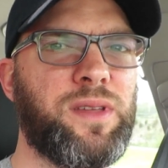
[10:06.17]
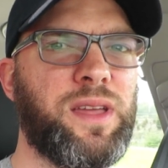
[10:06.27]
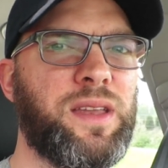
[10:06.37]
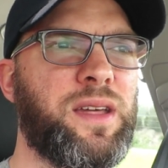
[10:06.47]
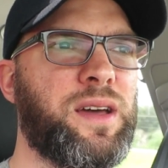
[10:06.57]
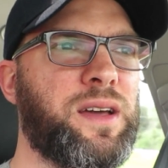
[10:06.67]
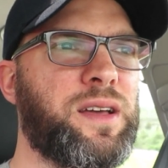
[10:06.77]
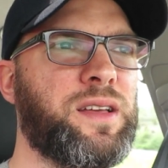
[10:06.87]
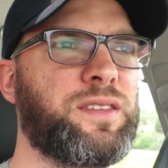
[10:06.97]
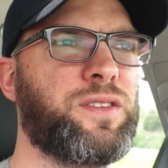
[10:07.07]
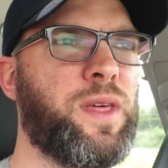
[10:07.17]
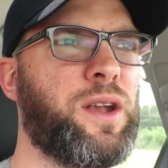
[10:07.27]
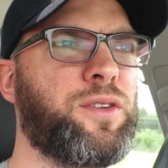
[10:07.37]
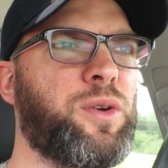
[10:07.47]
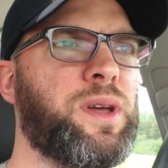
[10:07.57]
and so
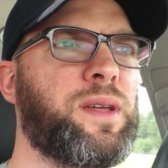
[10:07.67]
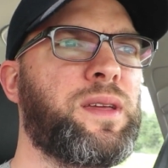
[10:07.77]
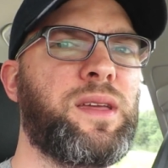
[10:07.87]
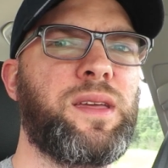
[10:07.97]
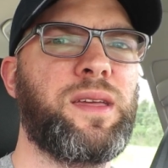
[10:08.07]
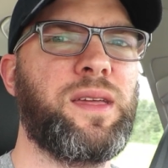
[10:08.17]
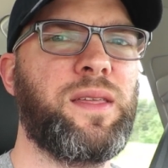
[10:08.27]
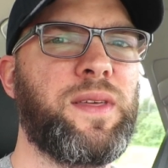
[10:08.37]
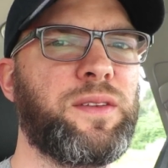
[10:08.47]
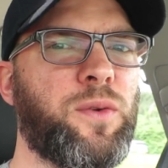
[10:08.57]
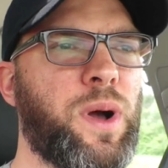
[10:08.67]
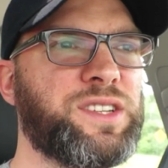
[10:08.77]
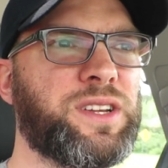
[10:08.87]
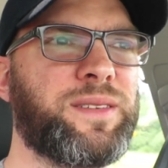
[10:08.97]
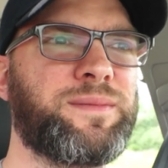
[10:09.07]
that'll do it. And thanks for
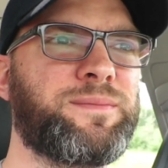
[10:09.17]
watching.